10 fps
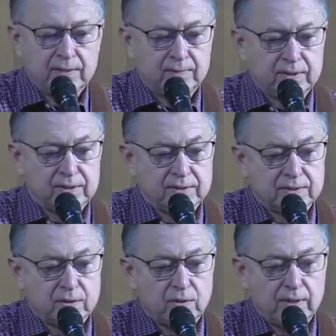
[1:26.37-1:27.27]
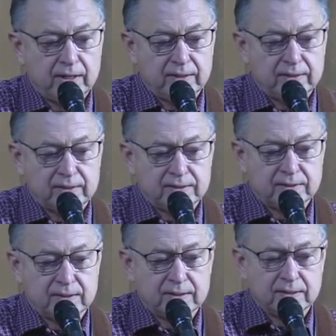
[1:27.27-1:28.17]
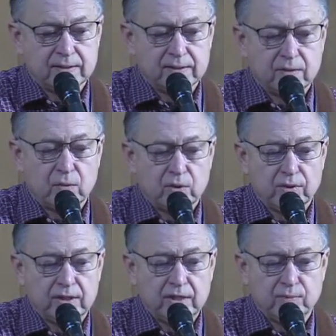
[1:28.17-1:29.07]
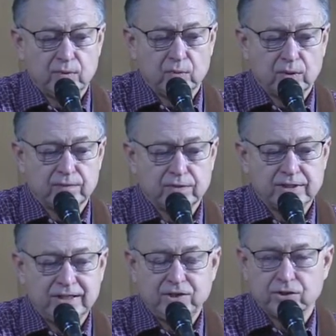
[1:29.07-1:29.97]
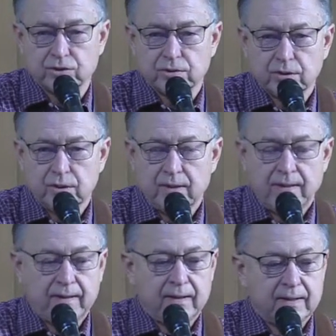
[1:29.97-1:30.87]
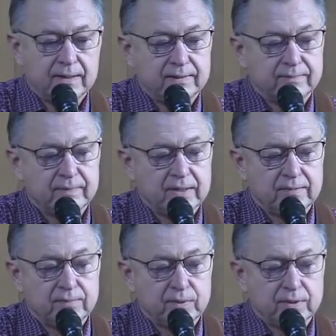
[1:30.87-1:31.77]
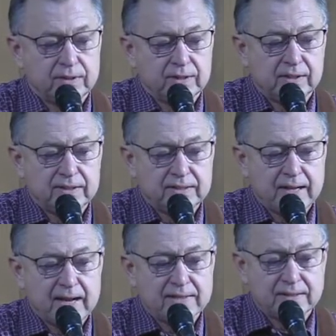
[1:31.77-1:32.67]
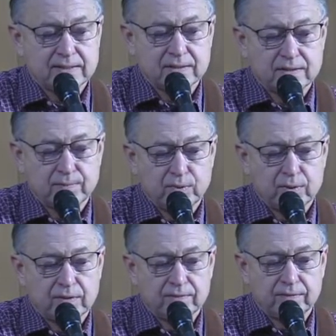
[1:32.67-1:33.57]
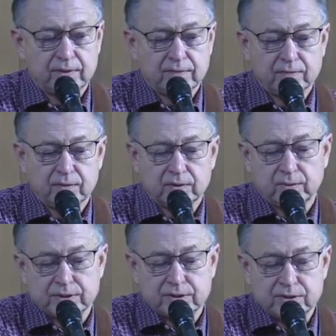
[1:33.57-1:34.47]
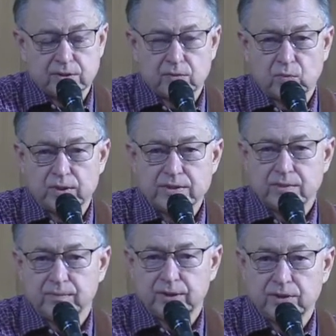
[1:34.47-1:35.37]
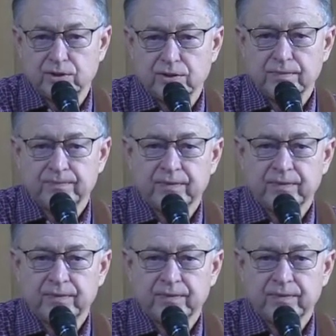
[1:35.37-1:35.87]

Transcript: because Kohelet is a Hebrew word for teacher. And the Ecclesiastes is a book of what's considered wisdom literature.